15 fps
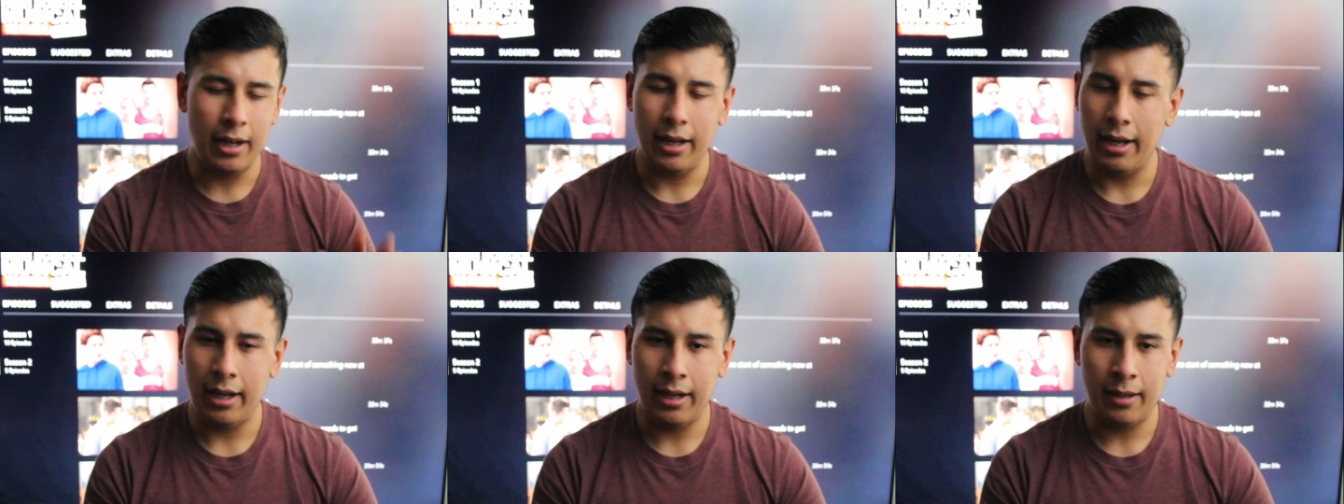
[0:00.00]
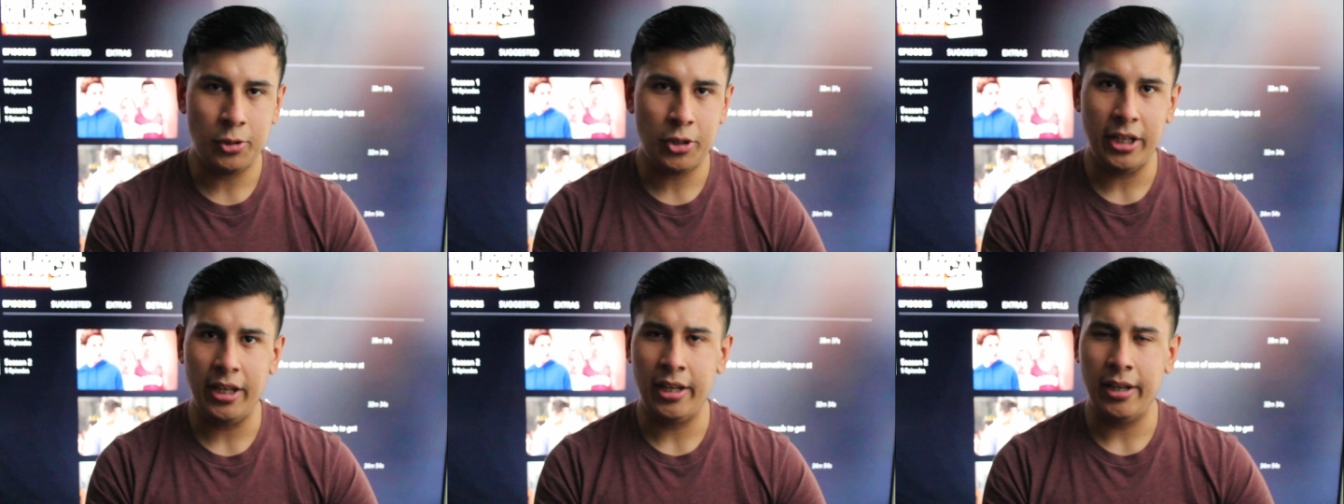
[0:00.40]
Um,
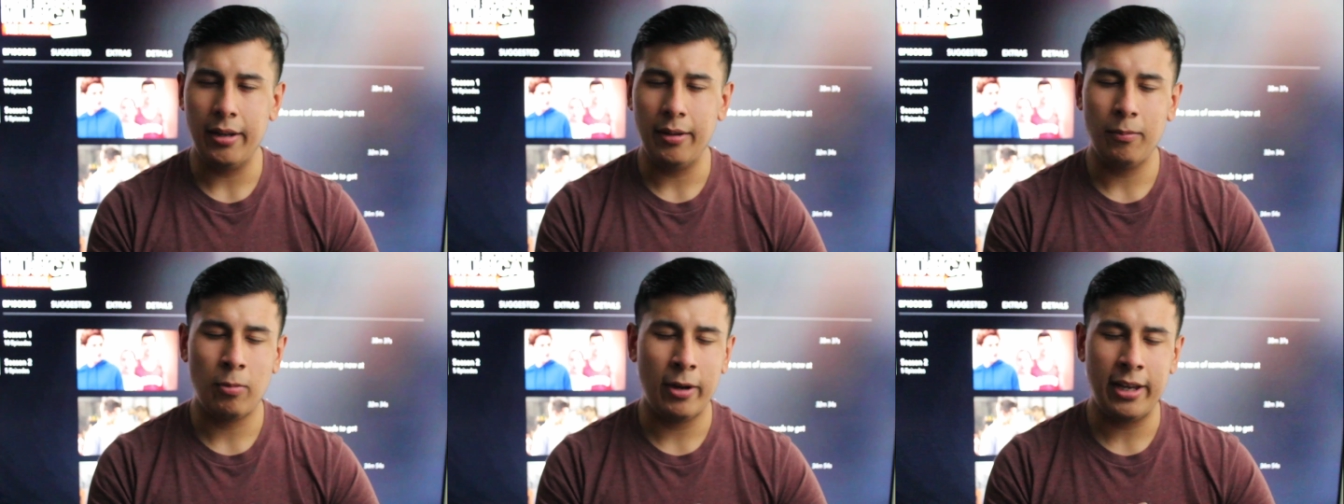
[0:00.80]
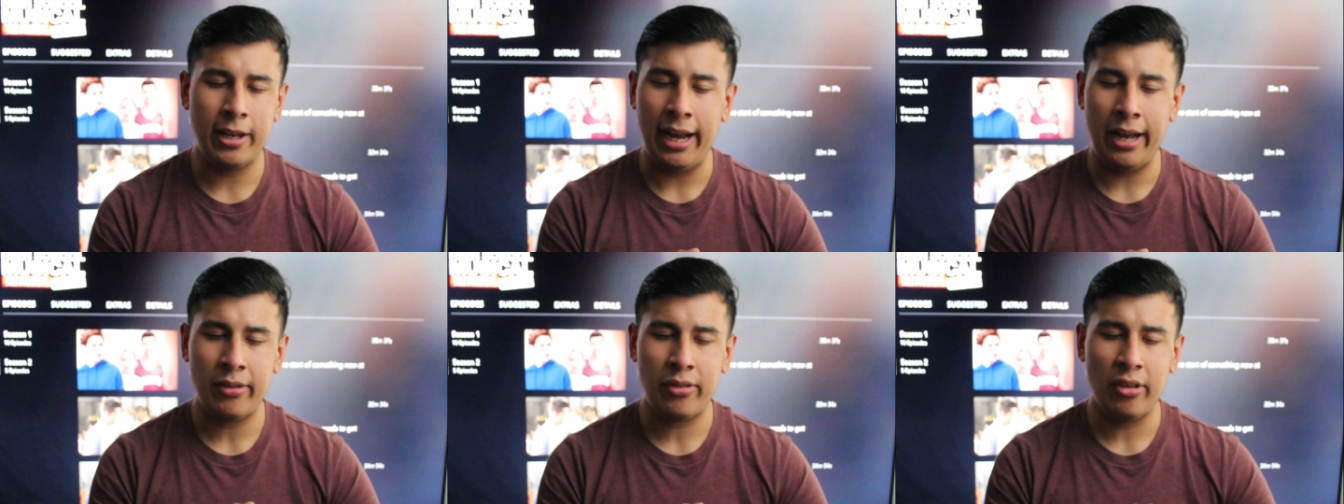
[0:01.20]
she he, Ricky
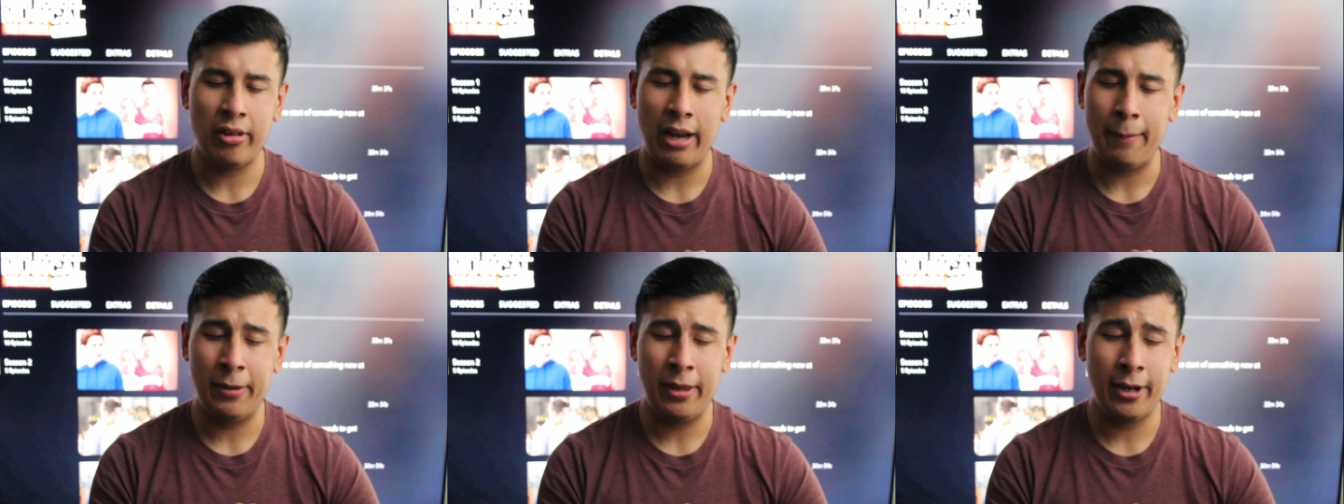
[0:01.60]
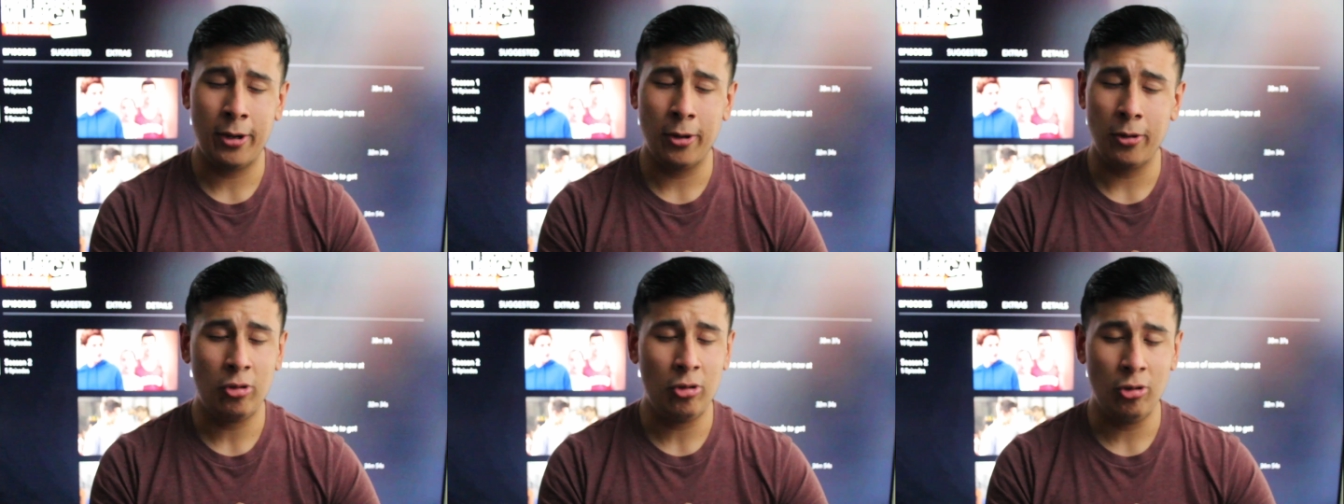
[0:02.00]
asks this
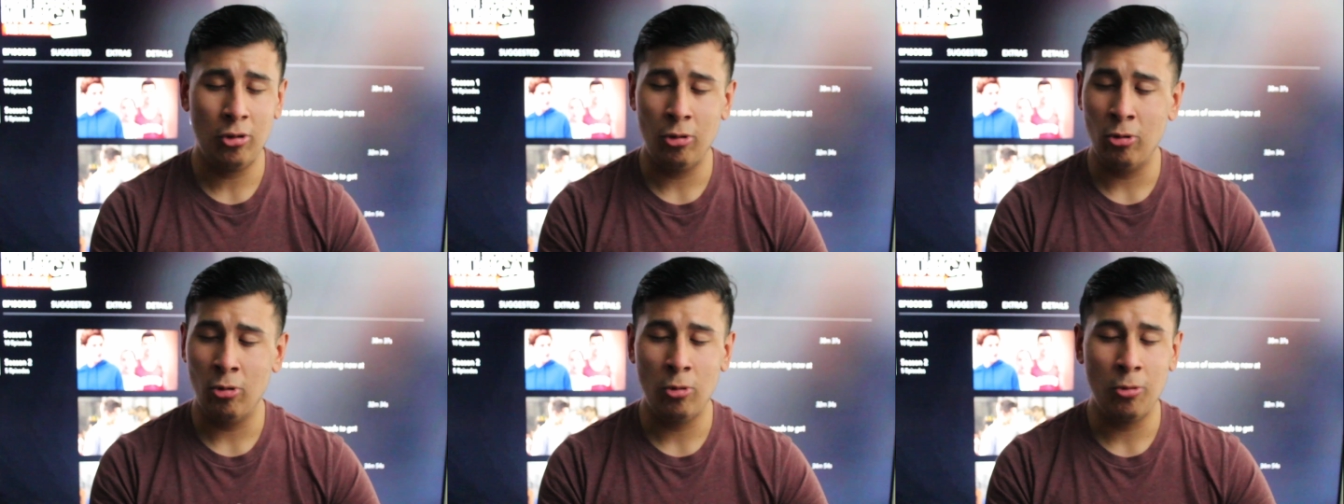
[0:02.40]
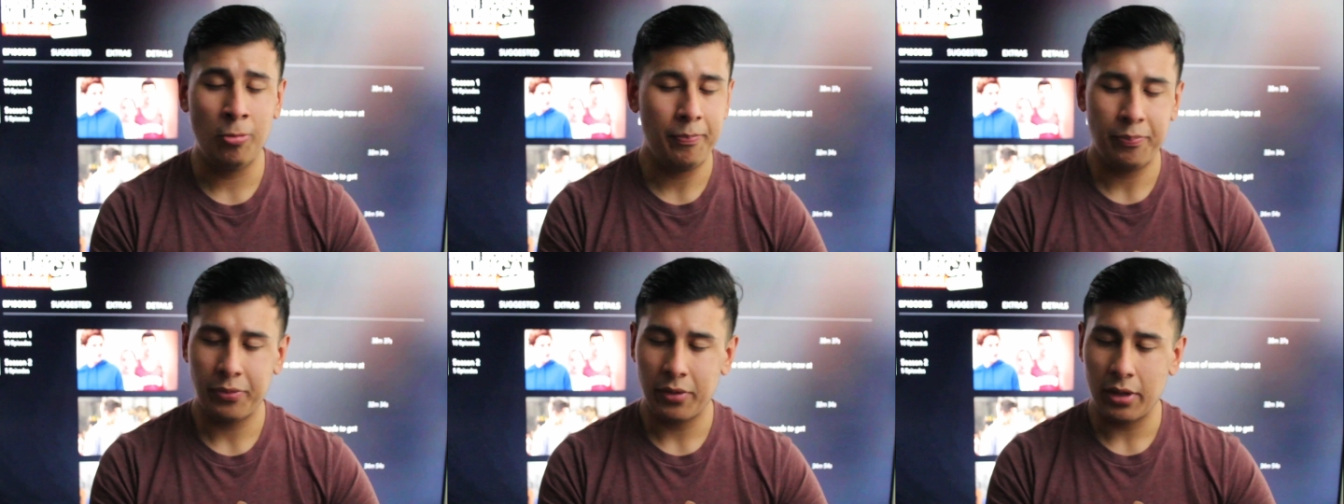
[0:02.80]
hypothetical to.
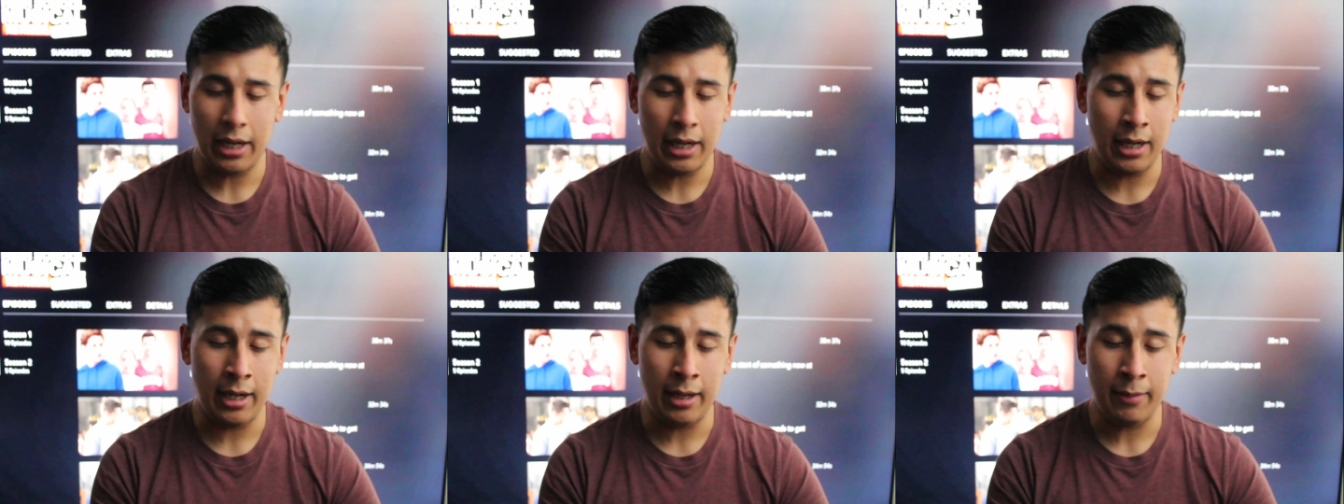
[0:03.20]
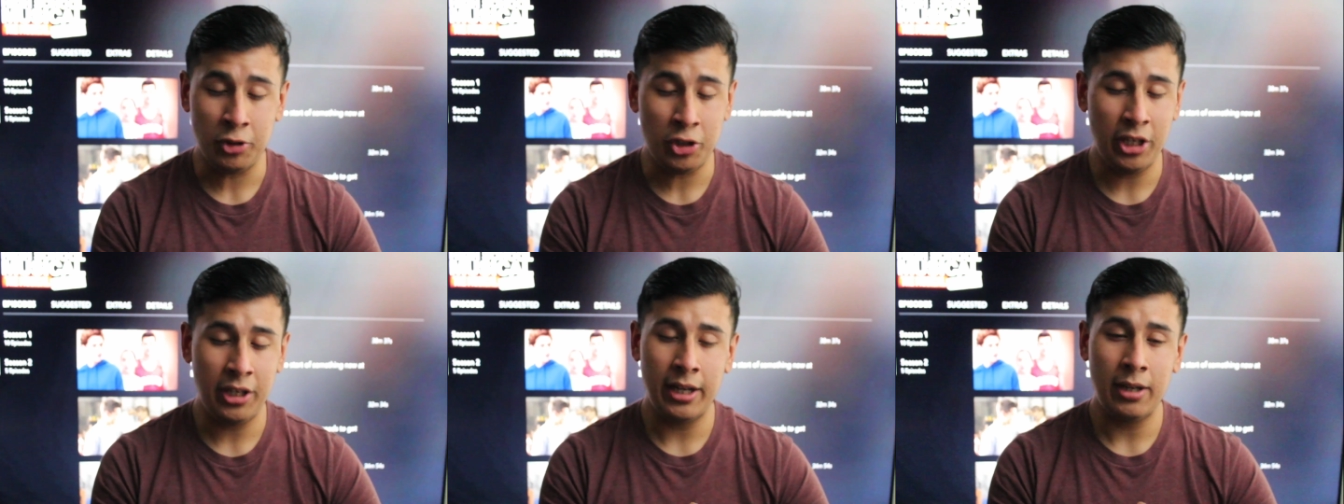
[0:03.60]
Um,
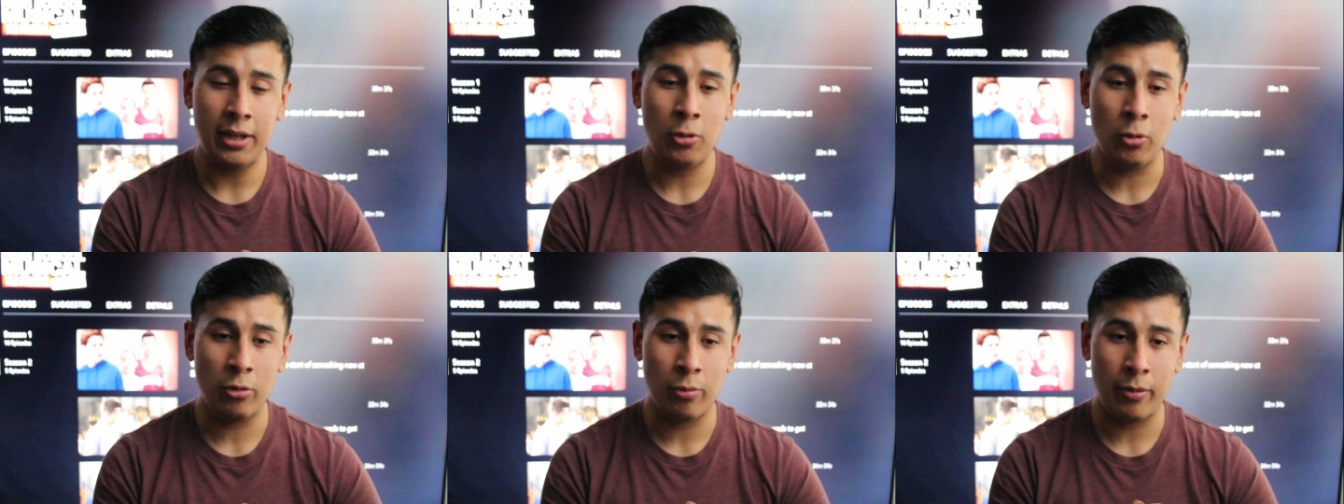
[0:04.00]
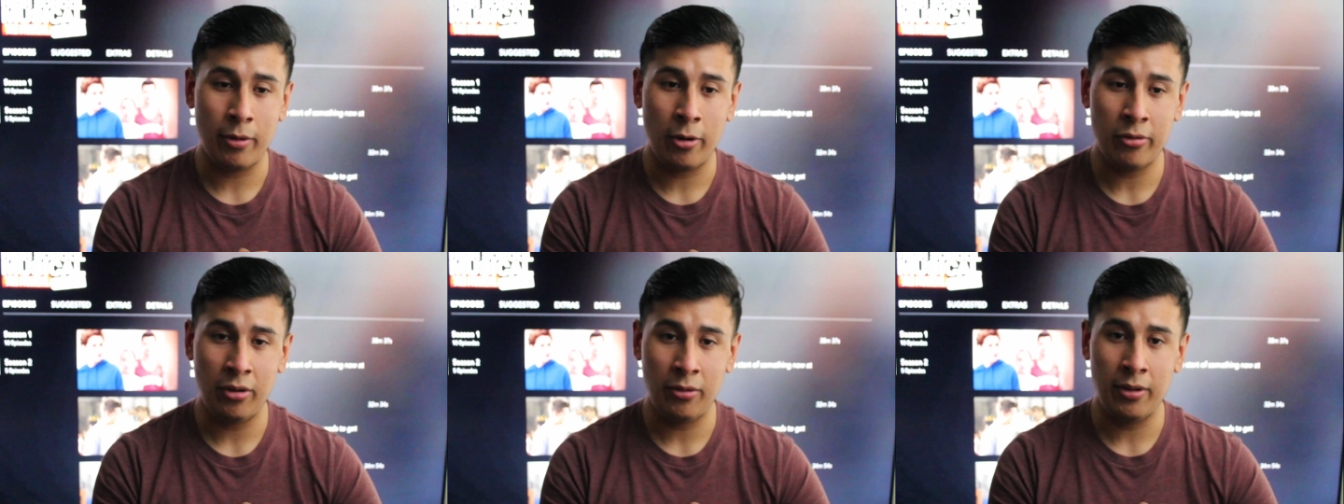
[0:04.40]
Gina, who's
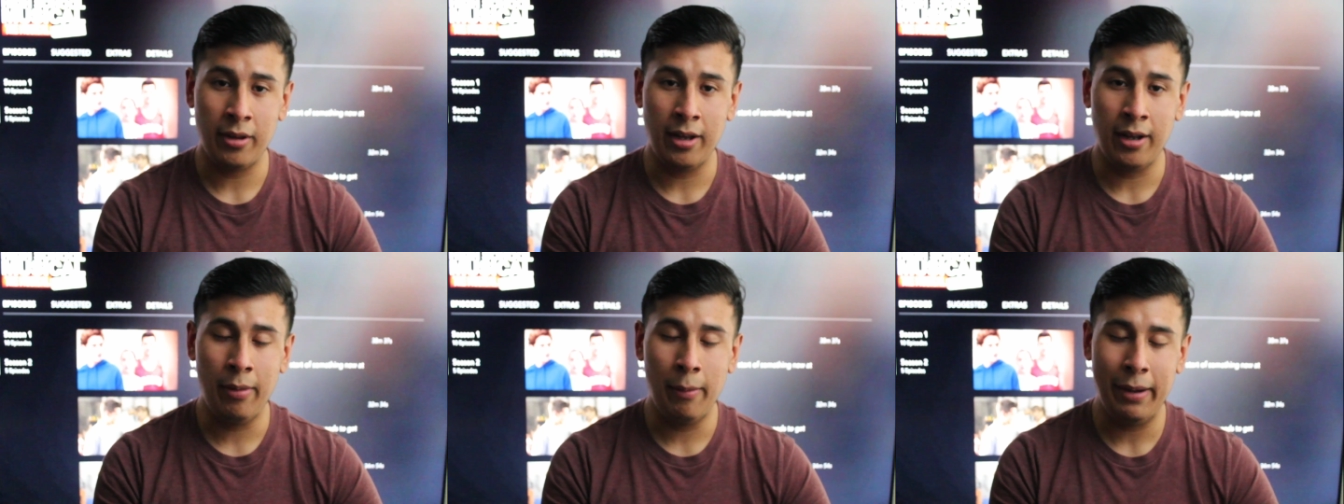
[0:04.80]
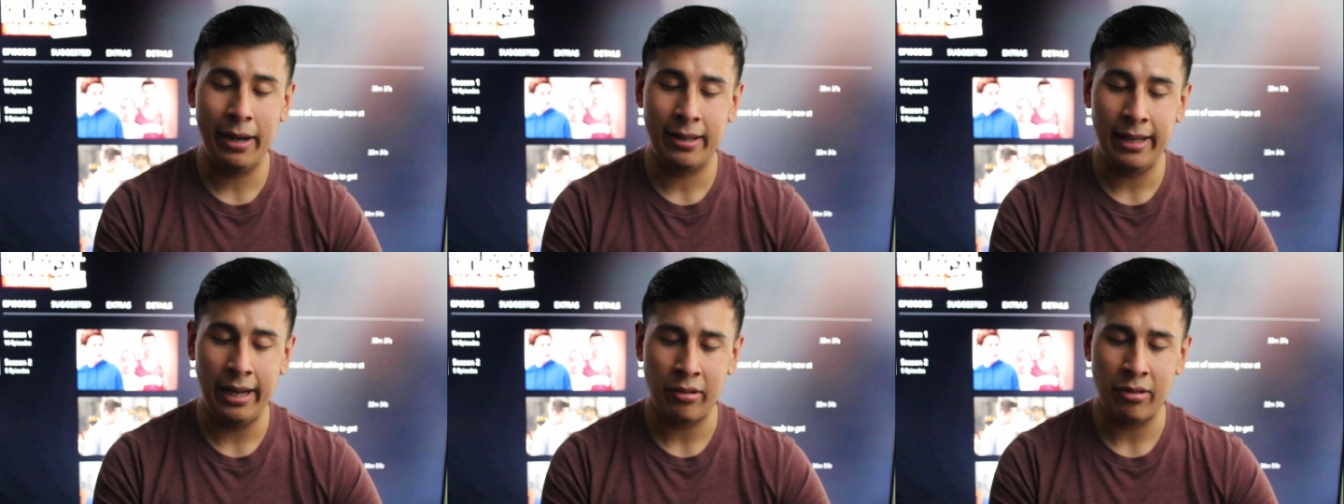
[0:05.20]
rehearsing the, the big
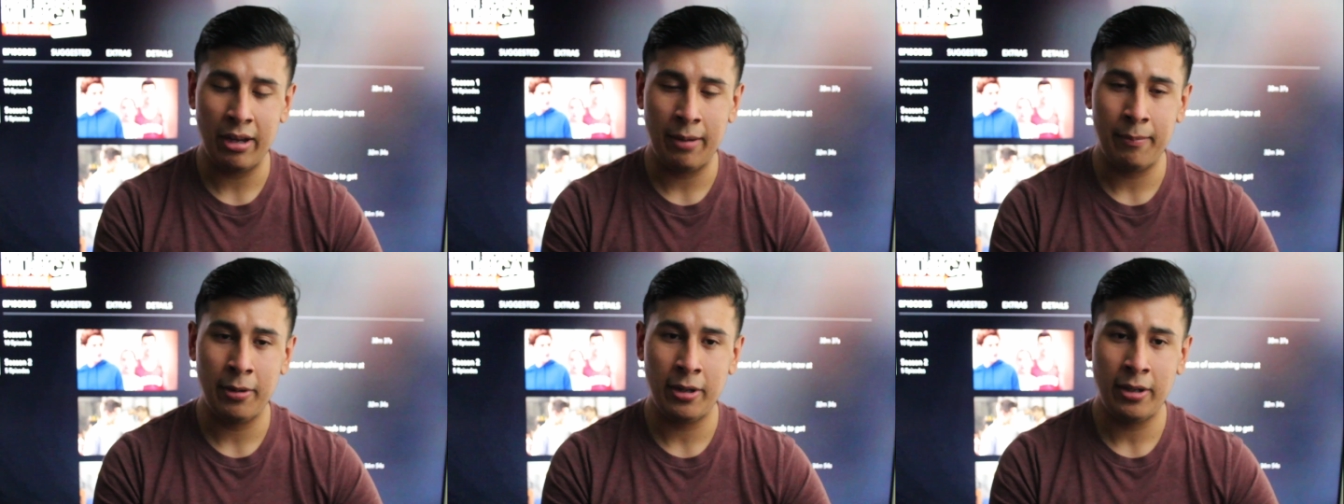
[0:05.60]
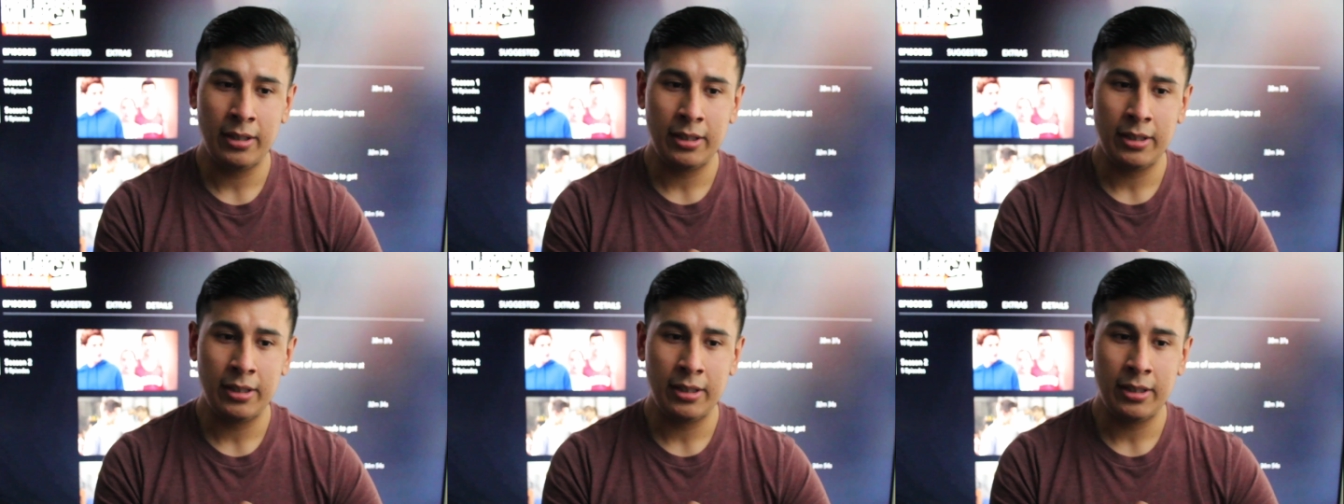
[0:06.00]
dance number.